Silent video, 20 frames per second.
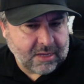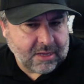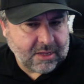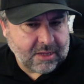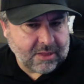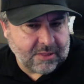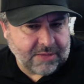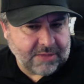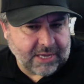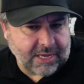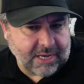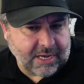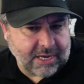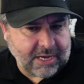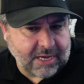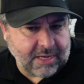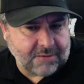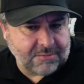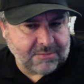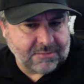
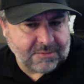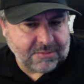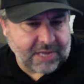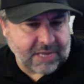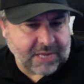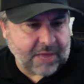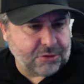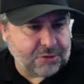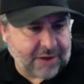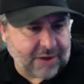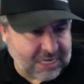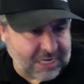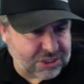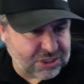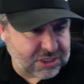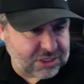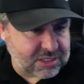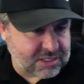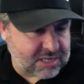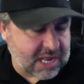the other
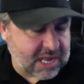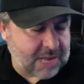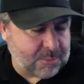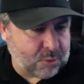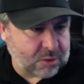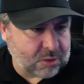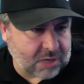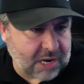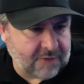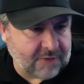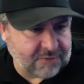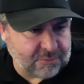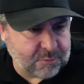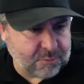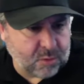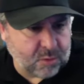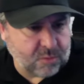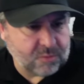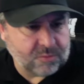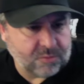agent is a lot more
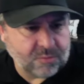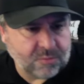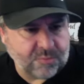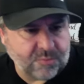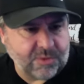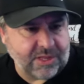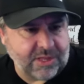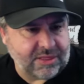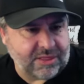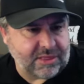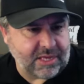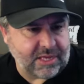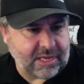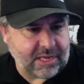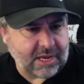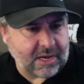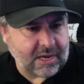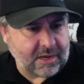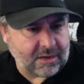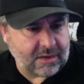comfortable with
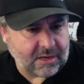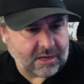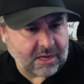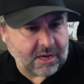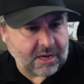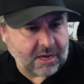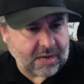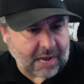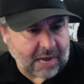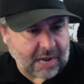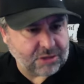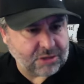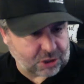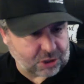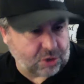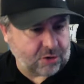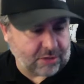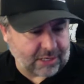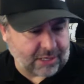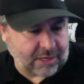the house
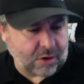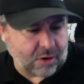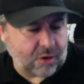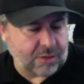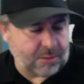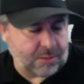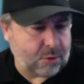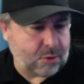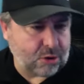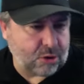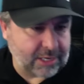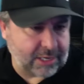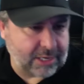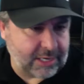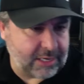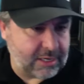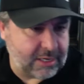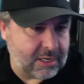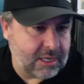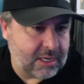currently on the
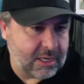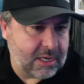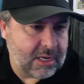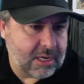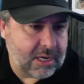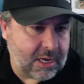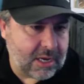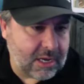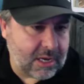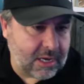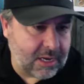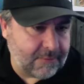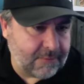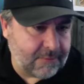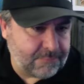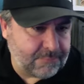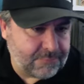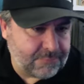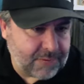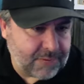market,
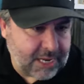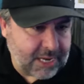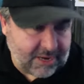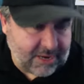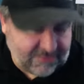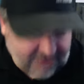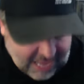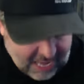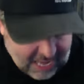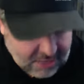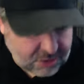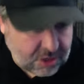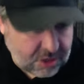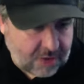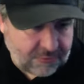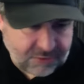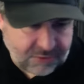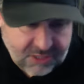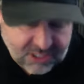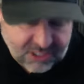and if it has
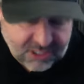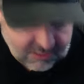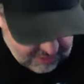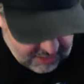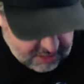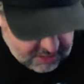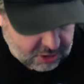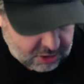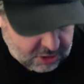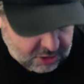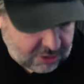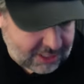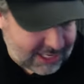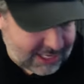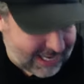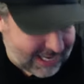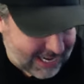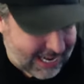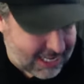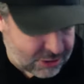offers, if it's
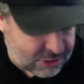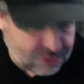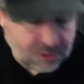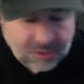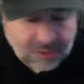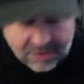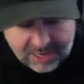currently in escrow,